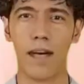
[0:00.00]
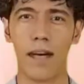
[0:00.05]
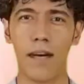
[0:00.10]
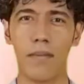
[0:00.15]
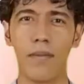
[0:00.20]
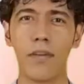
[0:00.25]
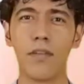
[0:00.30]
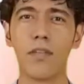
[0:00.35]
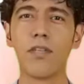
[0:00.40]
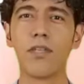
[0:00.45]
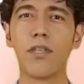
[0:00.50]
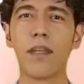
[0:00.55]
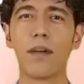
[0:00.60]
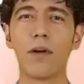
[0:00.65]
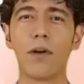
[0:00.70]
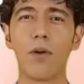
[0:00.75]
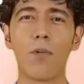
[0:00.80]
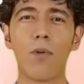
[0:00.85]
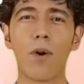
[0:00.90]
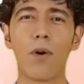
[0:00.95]
If a
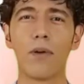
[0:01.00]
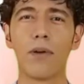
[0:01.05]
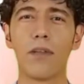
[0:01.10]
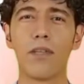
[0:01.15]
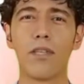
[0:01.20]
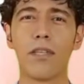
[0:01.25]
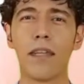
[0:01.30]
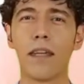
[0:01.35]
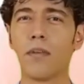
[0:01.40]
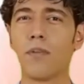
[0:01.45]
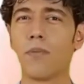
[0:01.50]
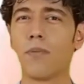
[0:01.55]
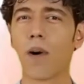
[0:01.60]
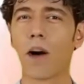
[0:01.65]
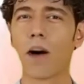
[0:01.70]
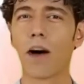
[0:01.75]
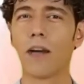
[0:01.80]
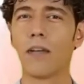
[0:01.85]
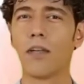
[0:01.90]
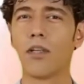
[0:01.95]
single woman sees
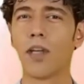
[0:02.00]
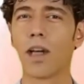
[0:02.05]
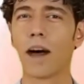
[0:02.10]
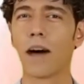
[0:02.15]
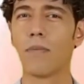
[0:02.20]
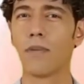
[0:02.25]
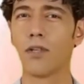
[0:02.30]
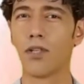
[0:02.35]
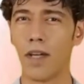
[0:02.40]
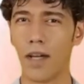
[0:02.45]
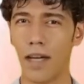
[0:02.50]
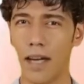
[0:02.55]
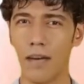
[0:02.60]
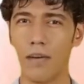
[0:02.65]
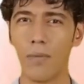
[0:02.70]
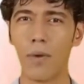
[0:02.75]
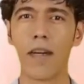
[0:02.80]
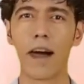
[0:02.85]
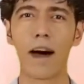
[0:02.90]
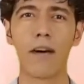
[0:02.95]
raw and chopped
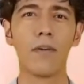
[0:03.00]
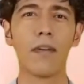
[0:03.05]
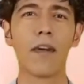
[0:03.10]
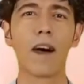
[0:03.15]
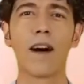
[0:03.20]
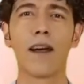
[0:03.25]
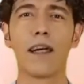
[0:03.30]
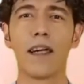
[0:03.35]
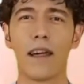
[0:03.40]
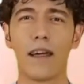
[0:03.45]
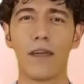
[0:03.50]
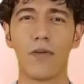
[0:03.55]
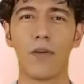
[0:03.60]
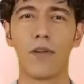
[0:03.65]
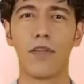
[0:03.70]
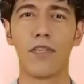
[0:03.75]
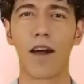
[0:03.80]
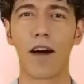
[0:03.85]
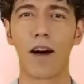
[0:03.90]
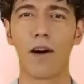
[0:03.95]
chicken without cutting it
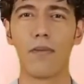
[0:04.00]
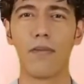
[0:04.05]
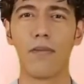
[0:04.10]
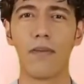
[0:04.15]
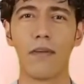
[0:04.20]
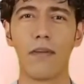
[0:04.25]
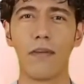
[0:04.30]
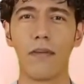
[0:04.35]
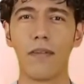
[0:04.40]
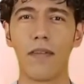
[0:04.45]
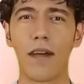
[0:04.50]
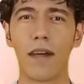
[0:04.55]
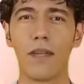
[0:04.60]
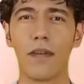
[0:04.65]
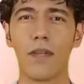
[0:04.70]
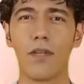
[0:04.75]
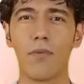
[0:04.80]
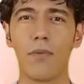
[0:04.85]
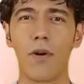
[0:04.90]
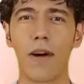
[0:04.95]
herself, then
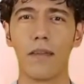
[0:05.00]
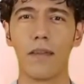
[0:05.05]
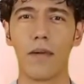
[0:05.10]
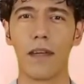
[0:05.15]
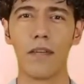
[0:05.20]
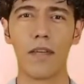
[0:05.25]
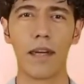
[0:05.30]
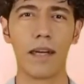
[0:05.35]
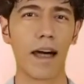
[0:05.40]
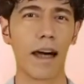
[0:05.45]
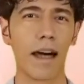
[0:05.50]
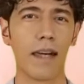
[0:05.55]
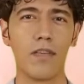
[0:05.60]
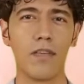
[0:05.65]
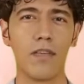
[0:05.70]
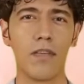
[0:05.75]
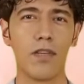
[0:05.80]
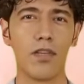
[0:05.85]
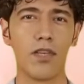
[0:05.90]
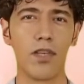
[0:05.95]
the dream
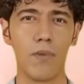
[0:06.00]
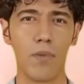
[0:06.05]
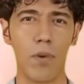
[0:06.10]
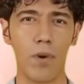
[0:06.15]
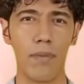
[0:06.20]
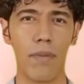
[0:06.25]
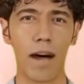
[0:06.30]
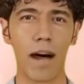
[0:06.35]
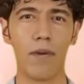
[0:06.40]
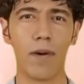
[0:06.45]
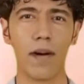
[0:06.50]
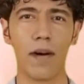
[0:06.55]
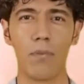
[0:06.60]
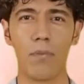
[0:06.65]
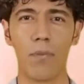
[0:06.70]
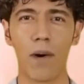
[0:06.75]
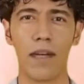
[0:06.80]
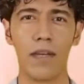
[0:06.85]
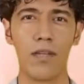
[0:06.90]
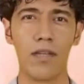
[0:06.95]
indicates that she will marry a
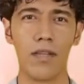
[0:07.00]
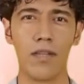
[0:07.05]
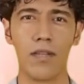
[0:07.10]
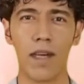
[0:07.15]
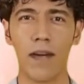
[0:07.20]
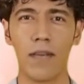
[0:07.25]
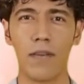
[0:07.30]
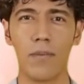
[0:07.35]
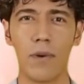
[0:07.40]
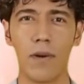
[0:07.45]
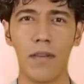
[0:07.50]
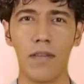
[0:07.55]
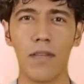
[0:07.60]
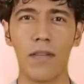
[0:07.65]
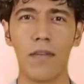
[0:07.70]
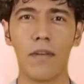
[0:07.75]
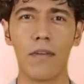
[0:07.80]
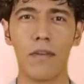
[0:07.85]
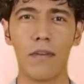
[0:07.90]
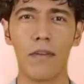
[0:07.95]
righteous husband.